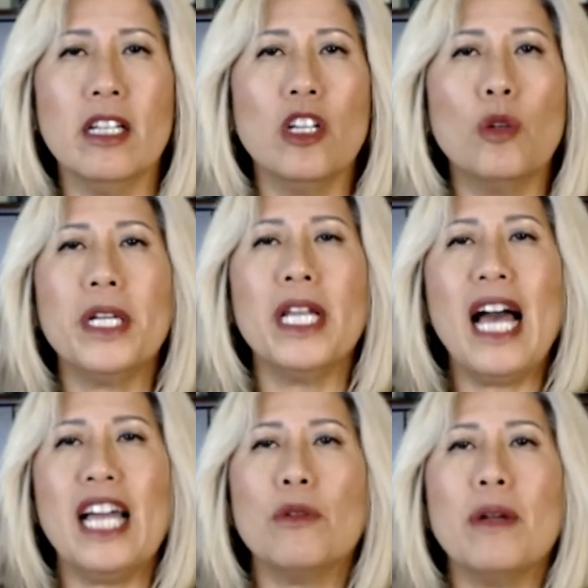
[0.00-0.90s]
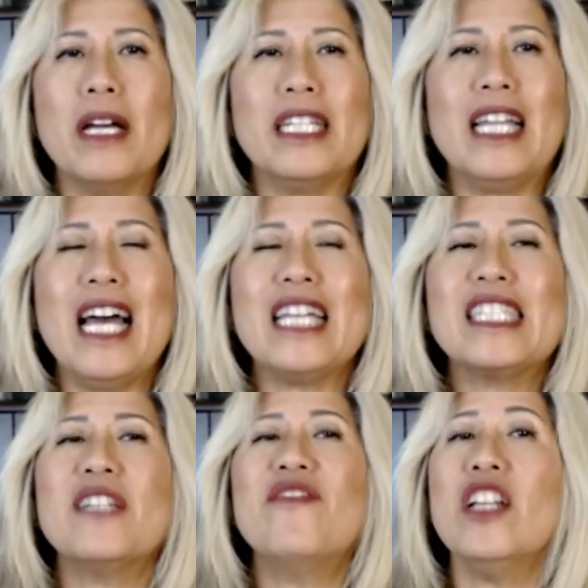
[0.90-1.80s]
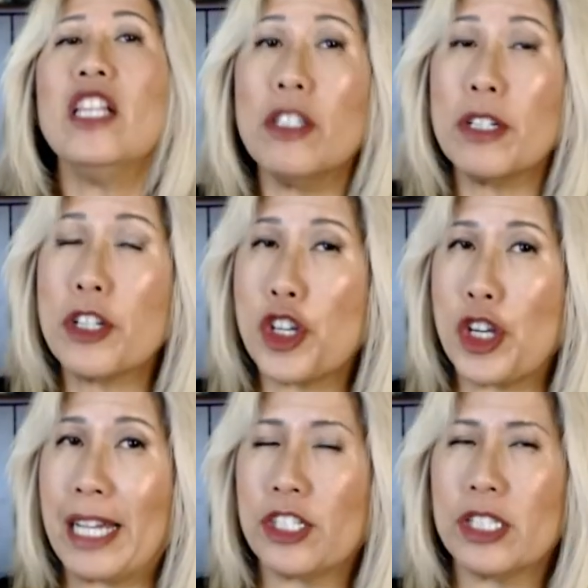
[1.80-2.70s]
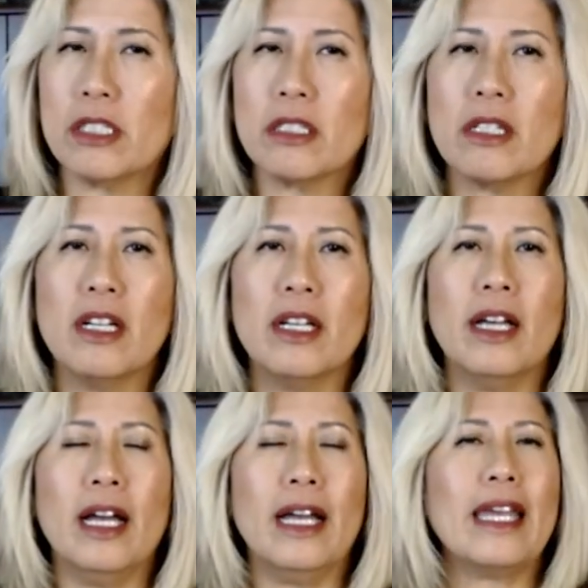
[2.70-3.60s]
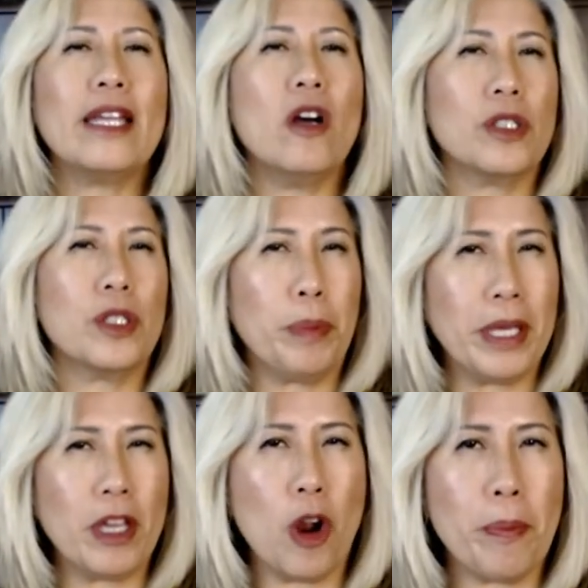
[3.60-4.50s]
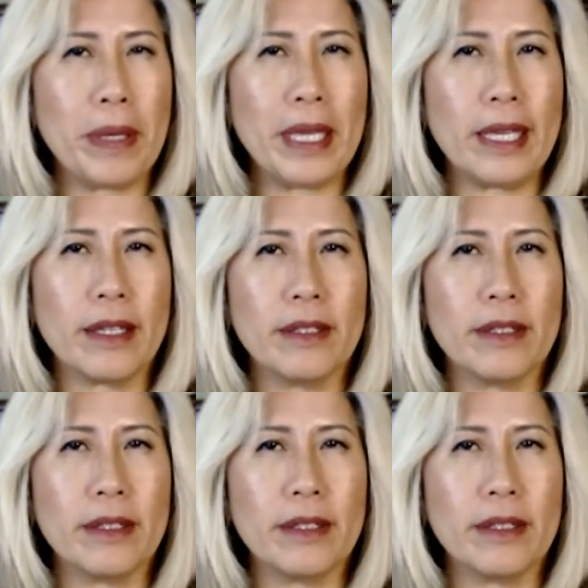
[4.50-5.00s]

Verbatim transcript: with hyaluronic acid filler injection and also PRP.